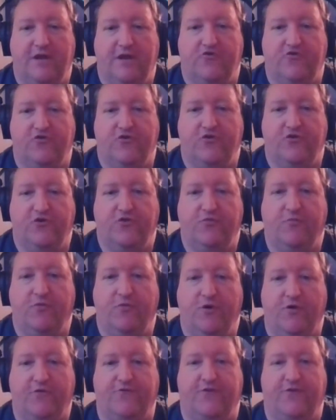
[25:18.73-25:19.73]
introduce
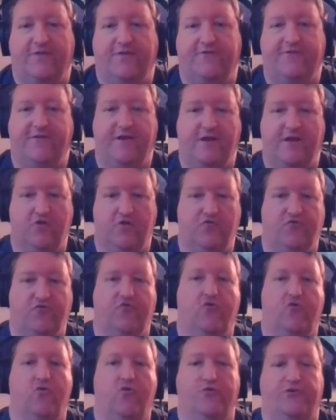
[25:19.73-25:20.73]
books like Stick
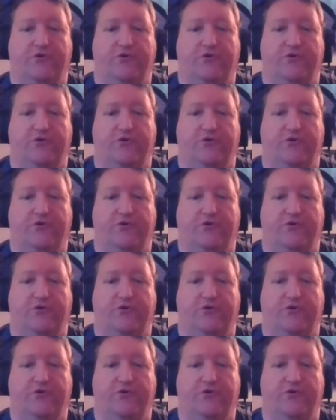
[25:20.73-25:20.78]
Control